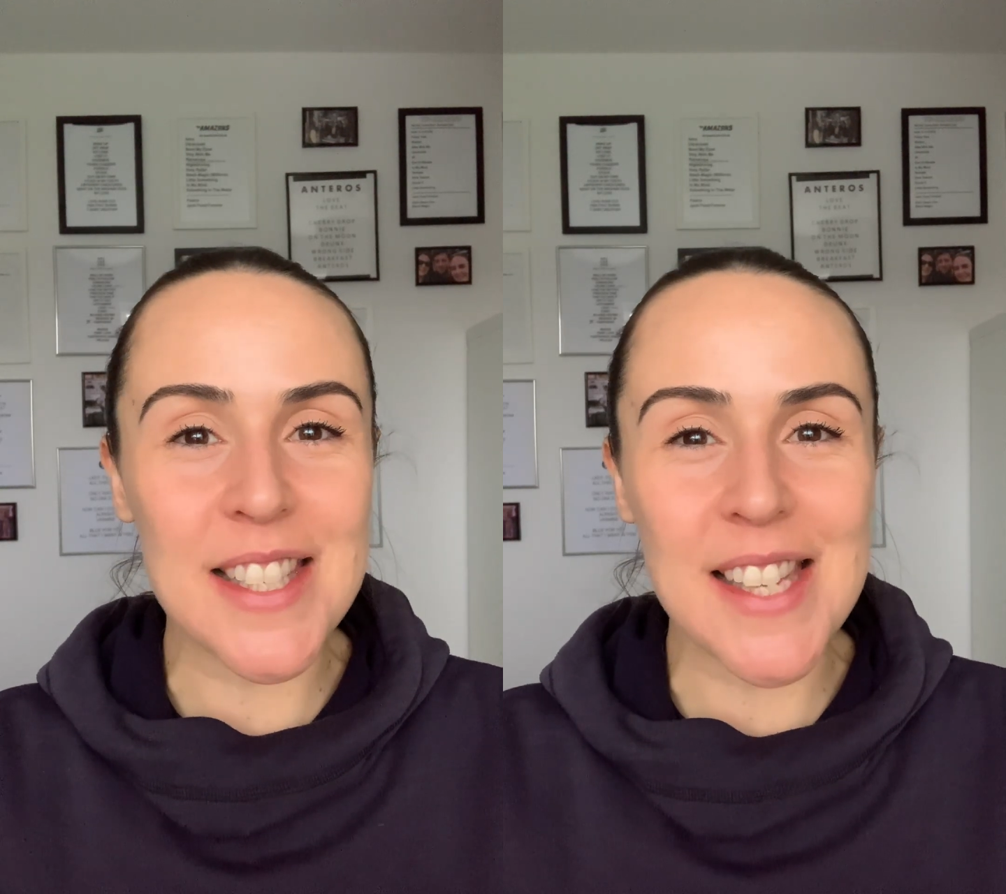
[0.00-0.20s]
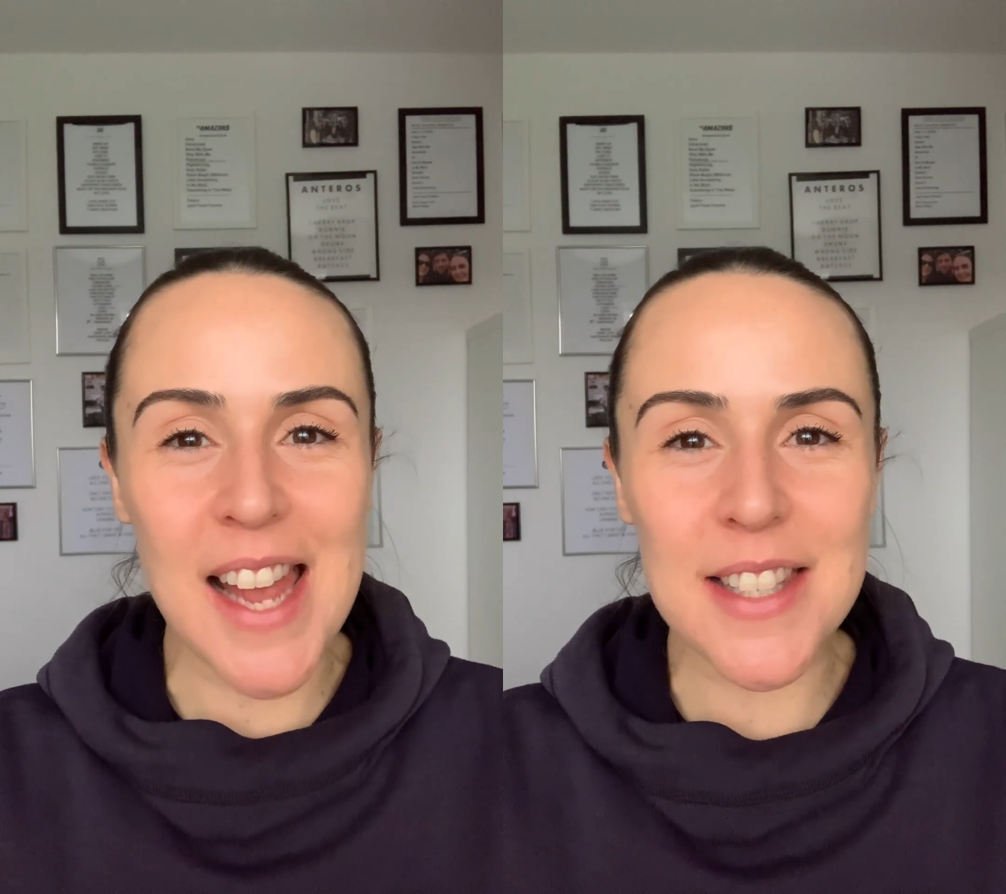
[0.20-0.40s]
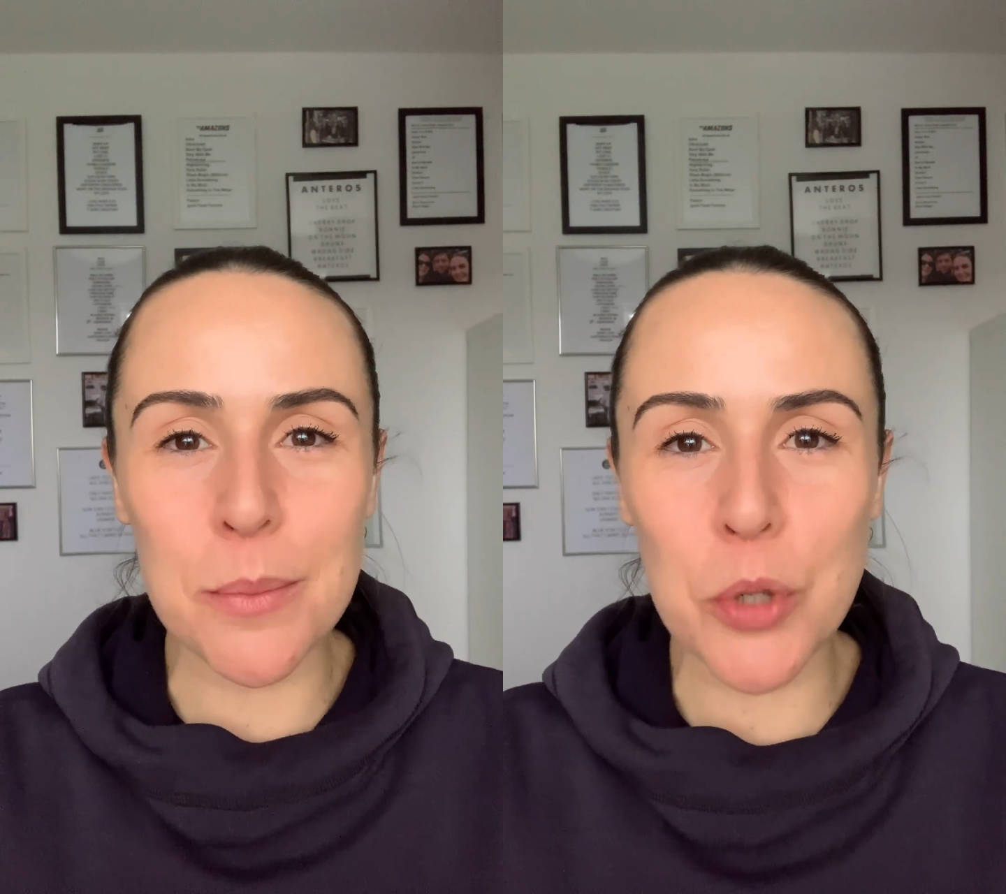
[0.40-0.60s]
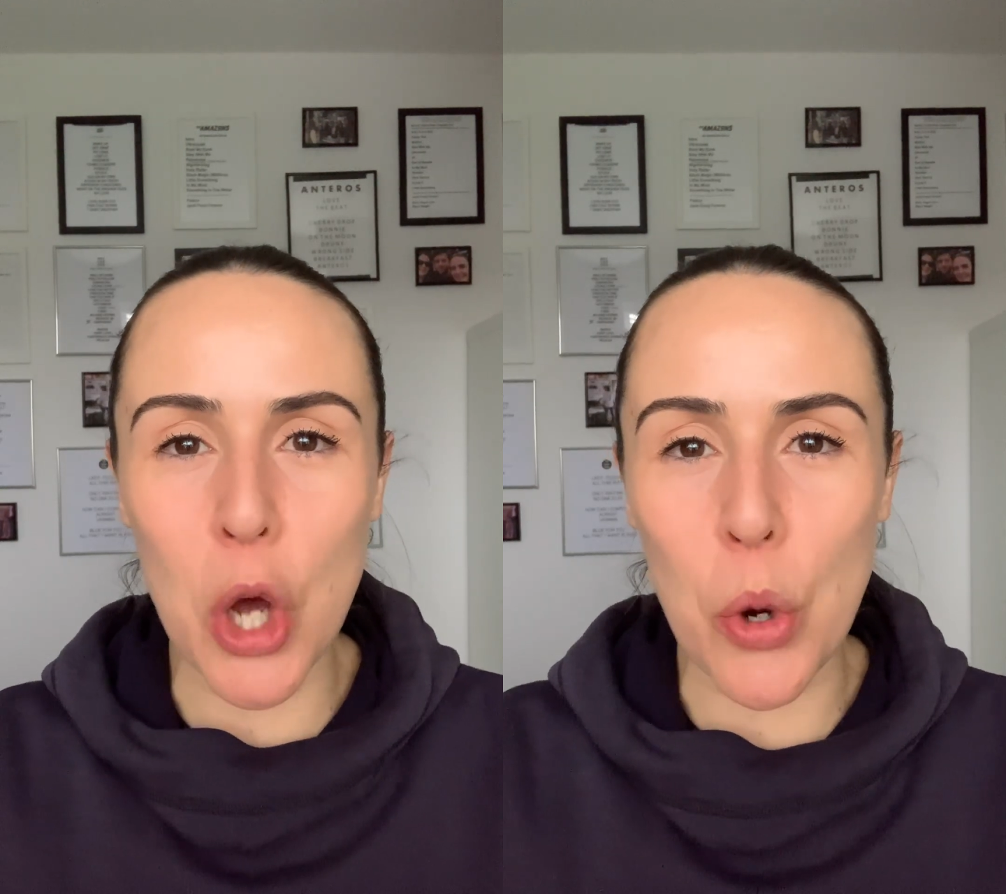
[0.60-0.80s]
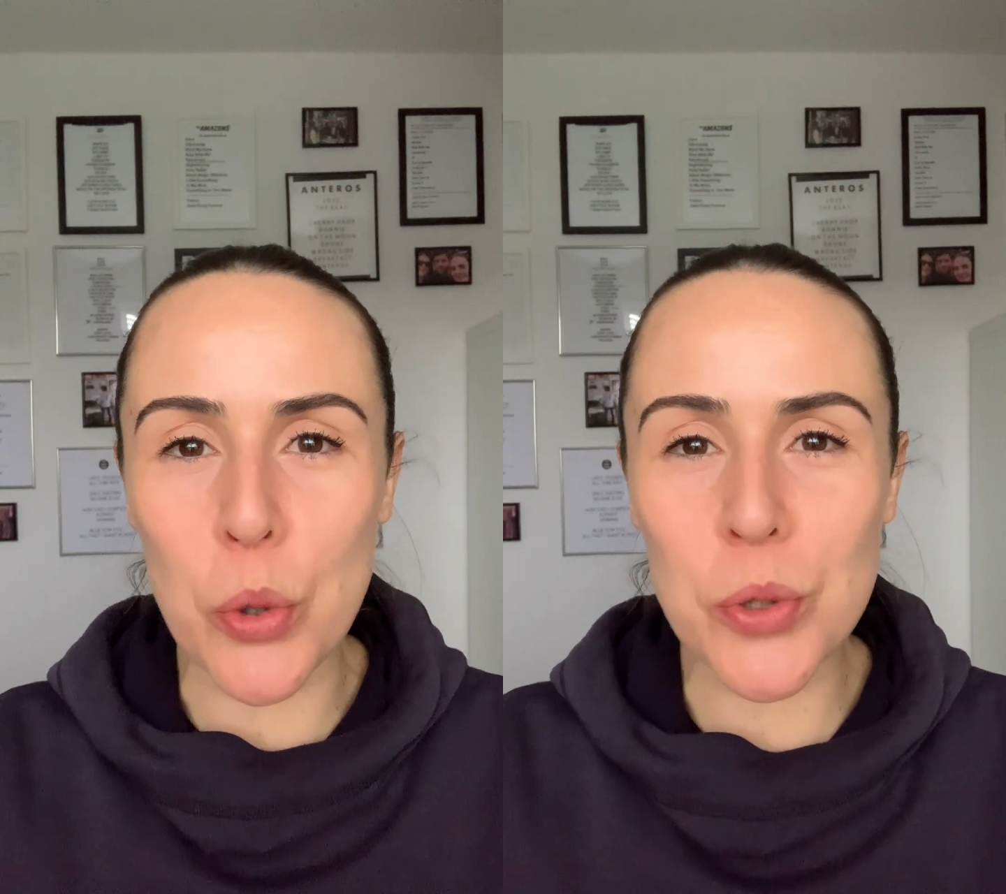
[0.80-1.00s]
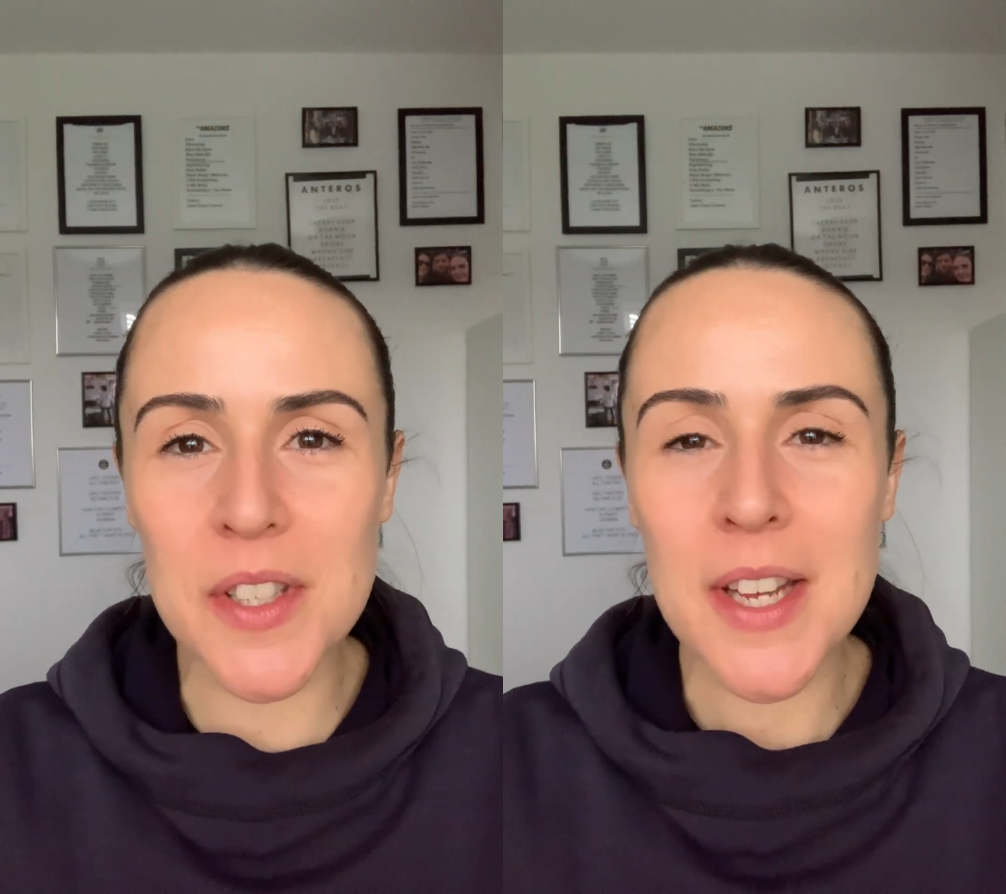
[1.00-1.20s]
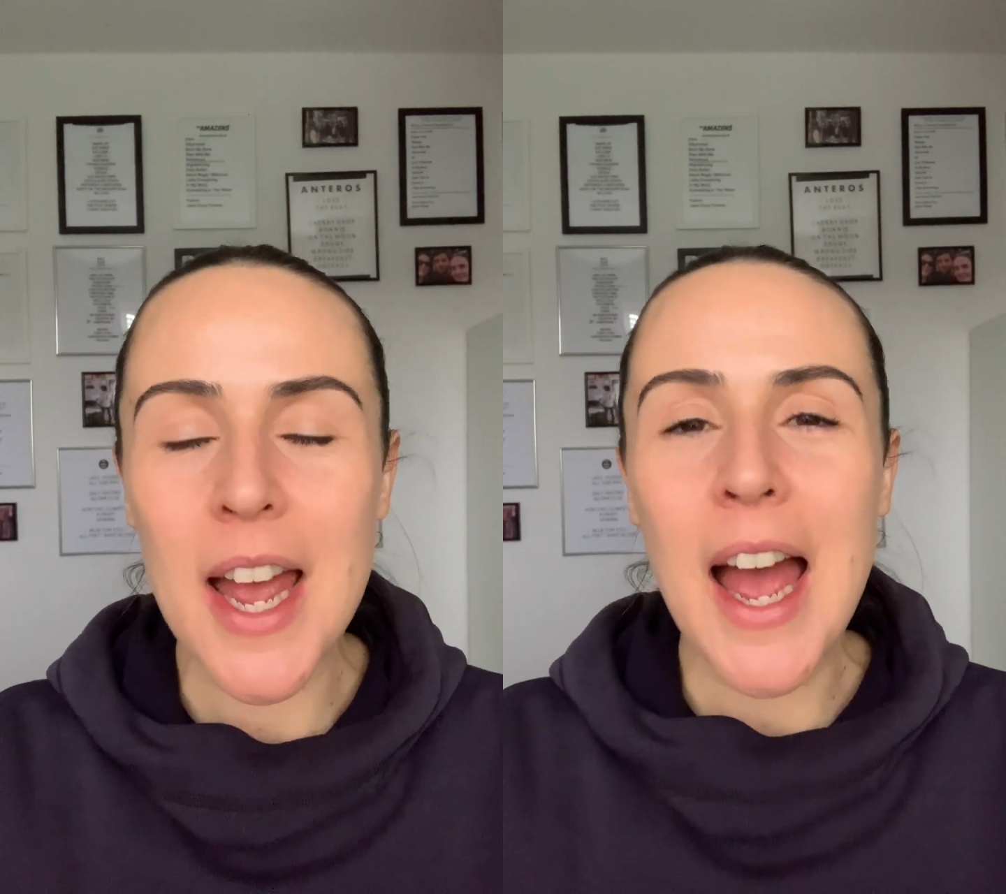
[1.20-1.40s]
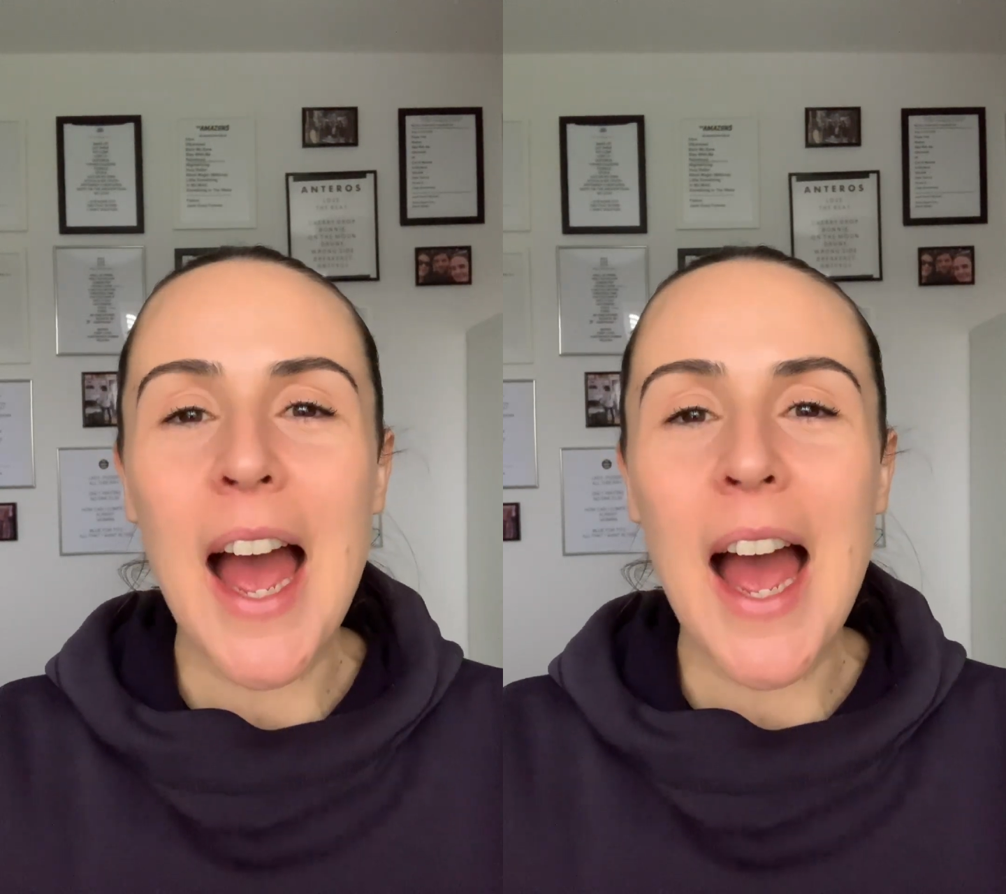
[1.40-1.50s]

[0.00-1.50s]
to set some goals